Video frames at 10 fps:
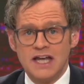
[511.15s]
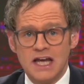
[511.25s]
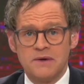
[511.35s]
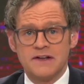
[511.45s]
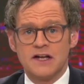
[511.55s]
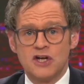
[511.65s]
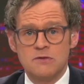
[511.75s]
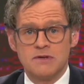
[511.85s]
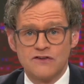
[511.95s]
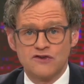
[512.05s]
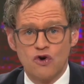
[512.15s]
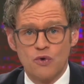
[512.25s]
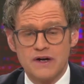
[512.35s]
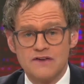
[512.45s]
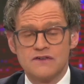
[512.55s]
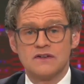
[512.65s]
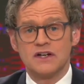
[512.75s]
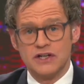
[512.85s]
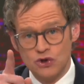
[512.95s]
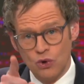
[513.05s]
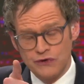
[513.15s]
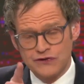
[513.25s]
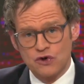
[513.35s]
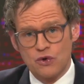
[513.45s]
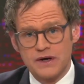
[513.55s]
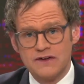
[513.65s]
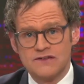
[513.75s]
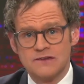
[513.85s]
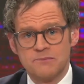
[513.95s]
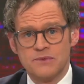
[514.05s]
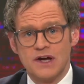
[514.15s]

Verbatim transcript: hearing the human stories, your stories,